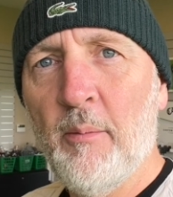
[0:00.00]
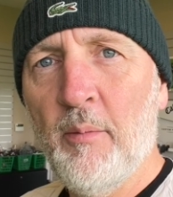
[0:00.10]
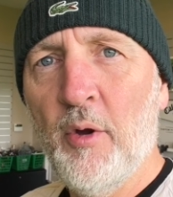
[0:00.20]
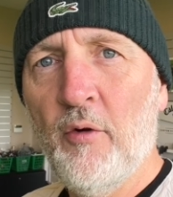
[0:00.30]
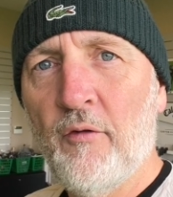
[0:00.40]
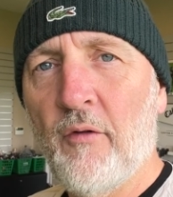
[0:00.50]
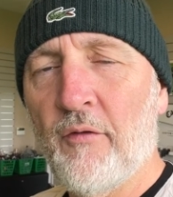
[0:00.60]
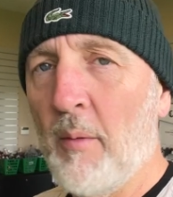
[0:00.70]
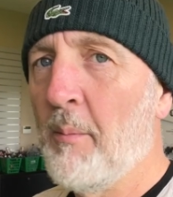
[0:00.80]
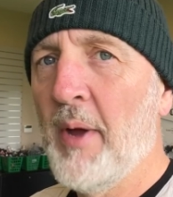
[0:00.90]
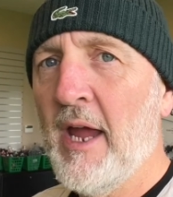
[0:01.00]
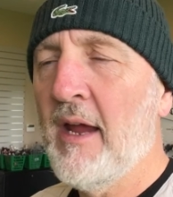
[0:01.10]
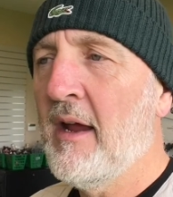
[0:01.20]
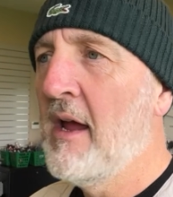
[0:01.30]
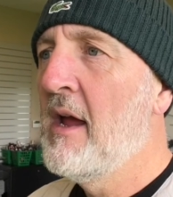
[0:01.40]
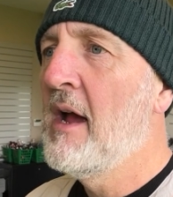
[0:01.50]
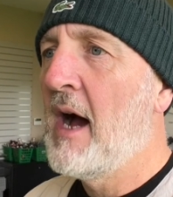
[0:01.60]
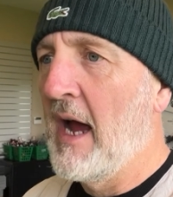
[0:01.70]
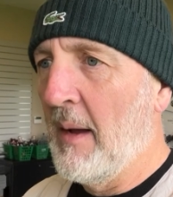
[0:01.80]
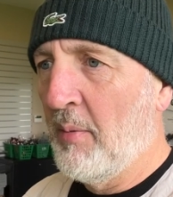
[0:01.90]
move from Ping.
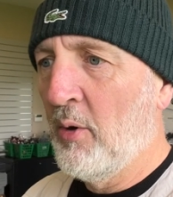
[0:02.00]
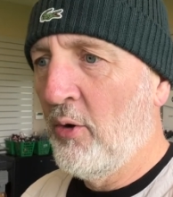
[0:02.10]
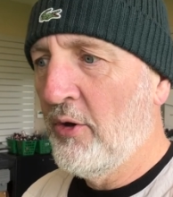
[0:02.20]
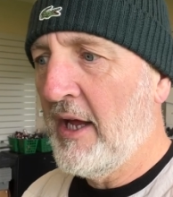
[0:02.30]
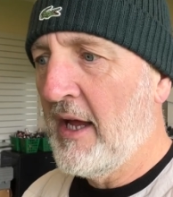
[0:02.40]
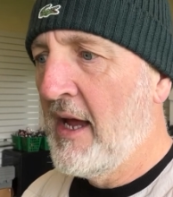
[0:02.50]
I applaud it,